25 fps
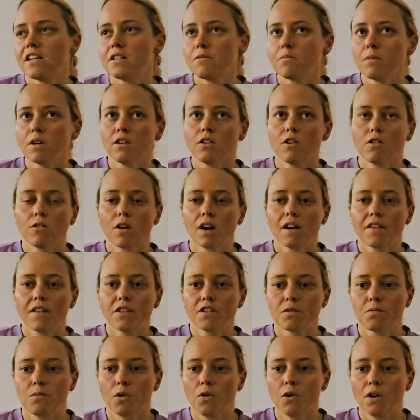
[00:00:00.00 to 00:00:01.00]
did my long ride
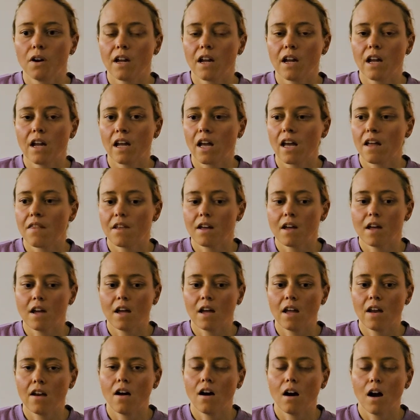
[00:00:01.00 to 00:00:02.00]
this morning, and
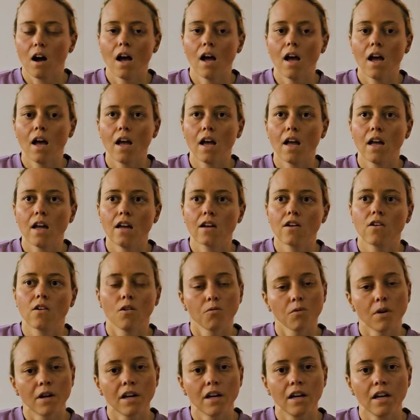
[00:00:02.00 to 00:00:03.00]
then I
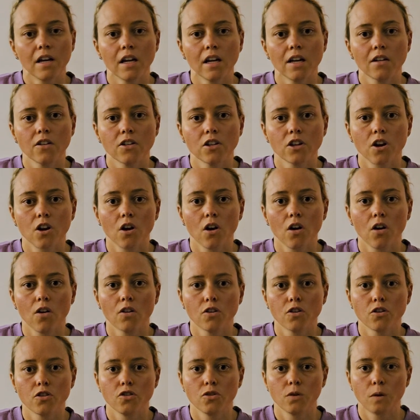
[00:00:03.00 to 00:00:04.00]
got ready to go
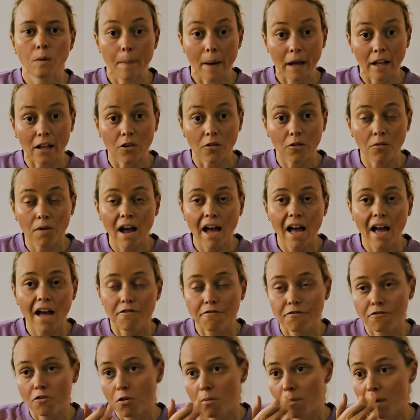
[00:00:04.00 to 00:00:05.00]
to Ballarat
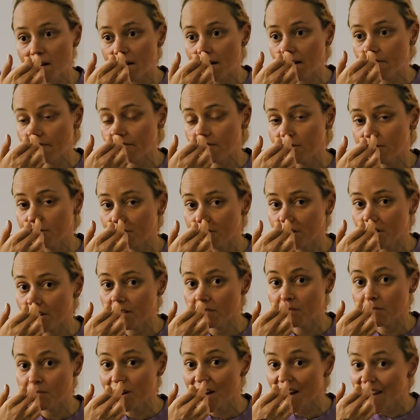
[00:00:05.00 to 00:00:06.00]
for my nephew's
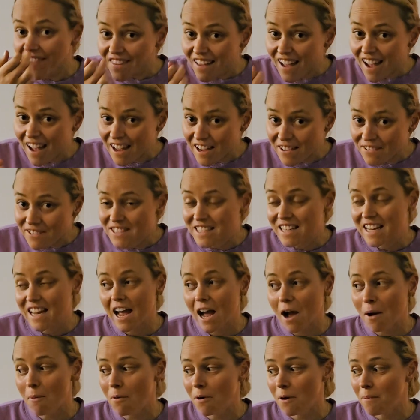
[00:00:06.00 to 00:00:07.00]
first birthday. It was a
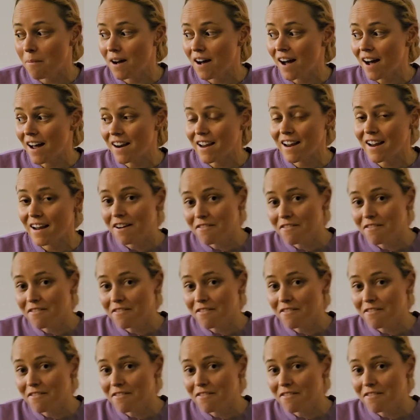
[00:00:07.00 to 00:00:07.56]
cowboy party.